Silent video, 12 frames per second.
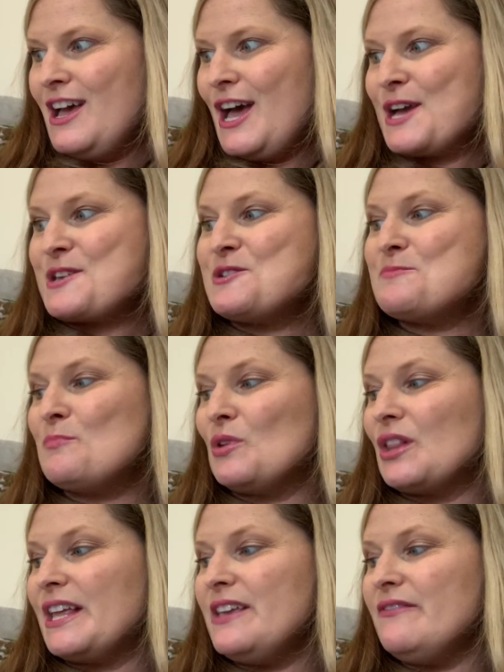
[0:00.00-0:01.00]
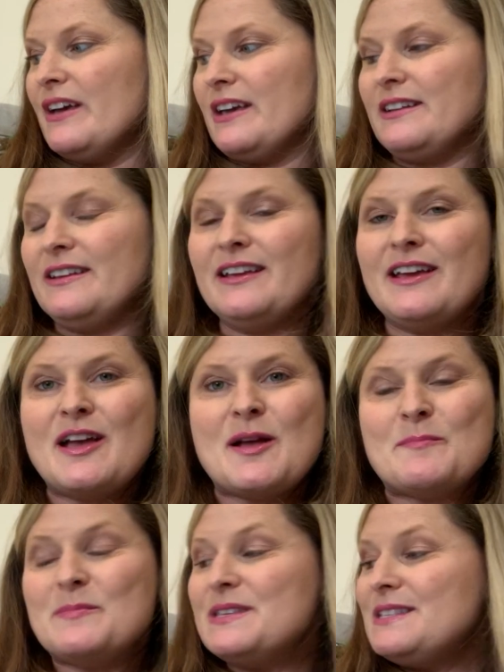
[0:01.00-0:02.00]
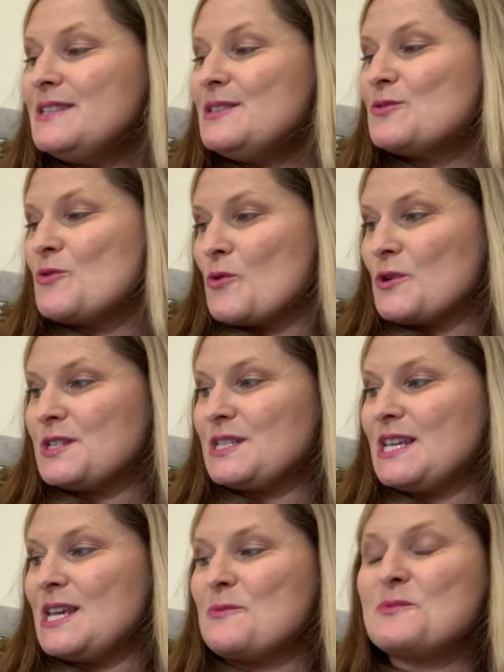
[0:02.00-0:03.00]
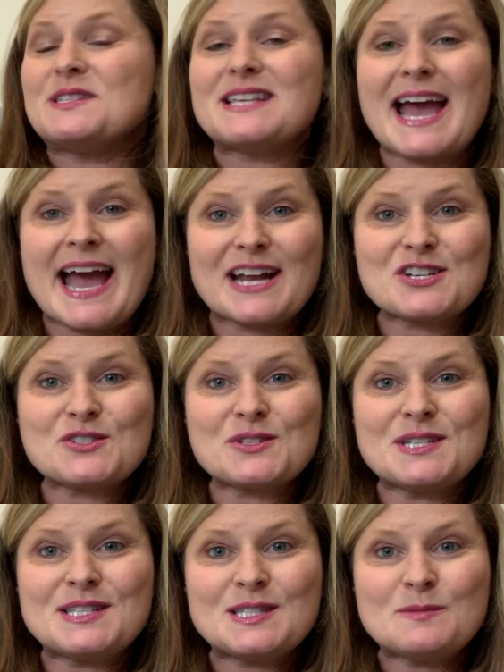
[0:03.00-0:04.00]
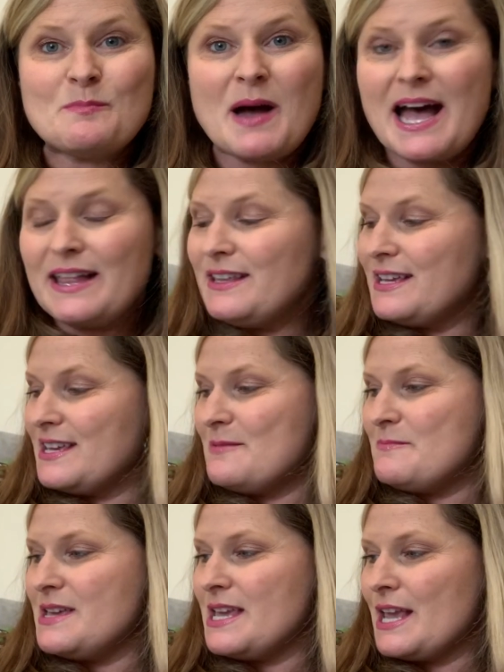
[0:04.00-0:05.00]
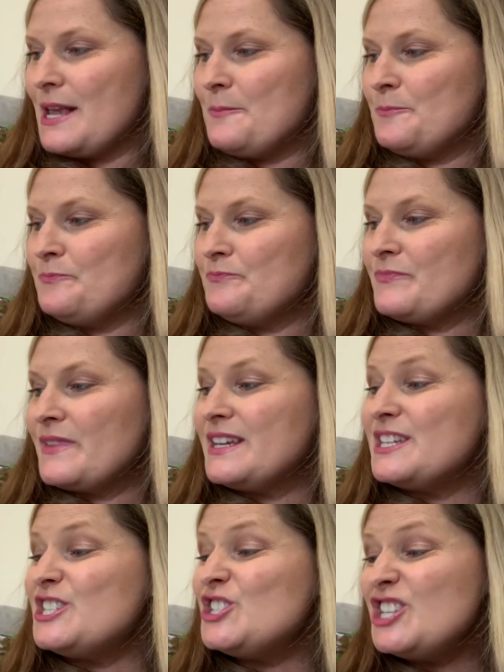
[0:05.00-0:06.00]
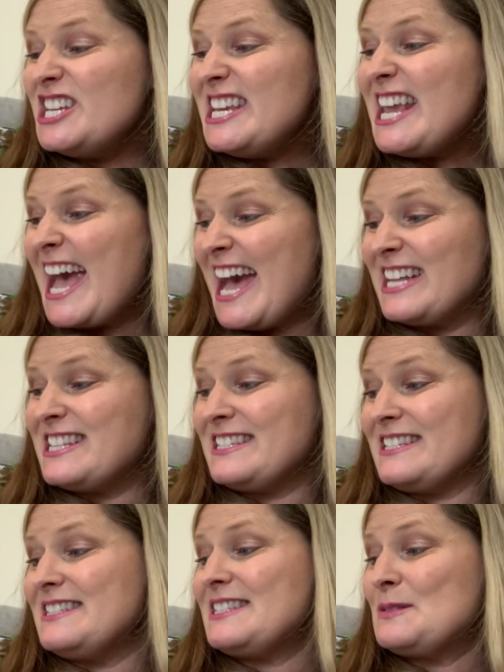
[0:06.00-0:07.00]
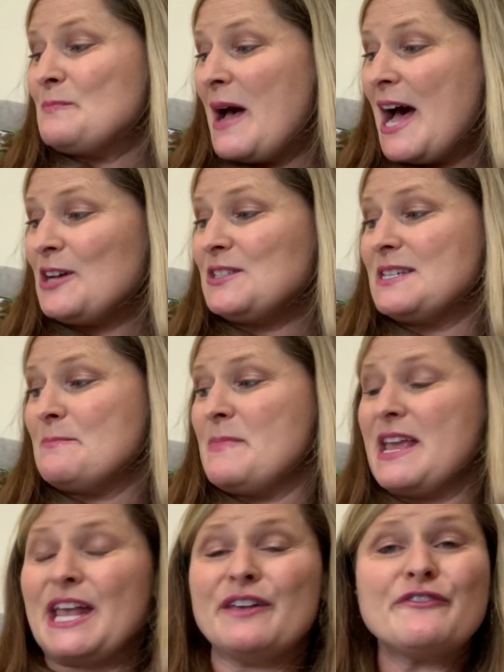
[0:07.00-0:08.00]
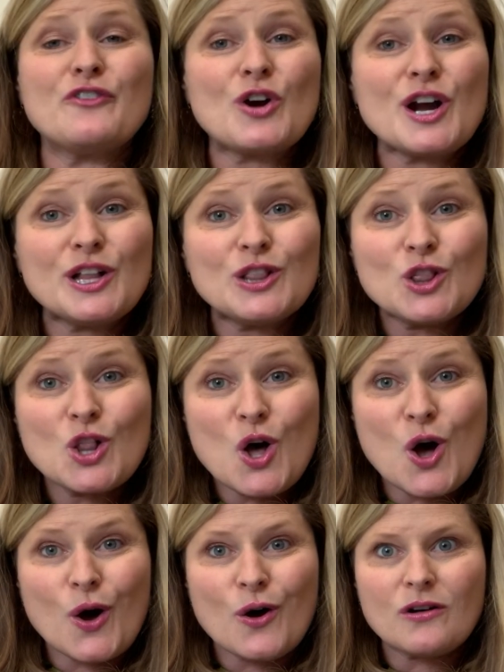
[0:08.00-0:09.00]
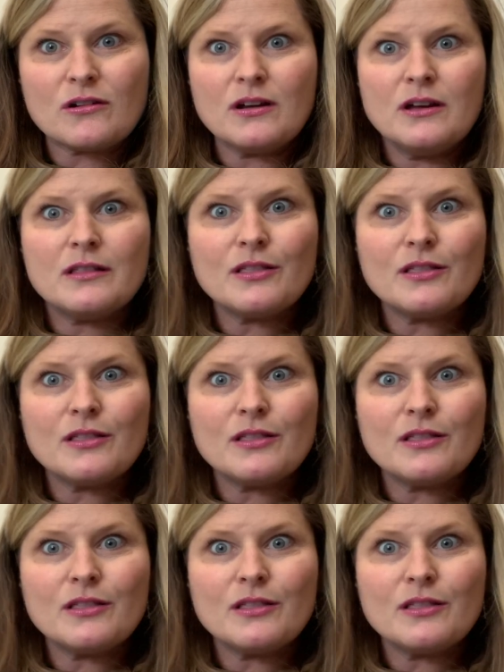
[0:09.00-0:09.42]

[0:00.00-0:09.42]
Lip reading: I couldn't believe it. Mrs. Gorski was actually smiling at me. She hasn't smiled at me for a long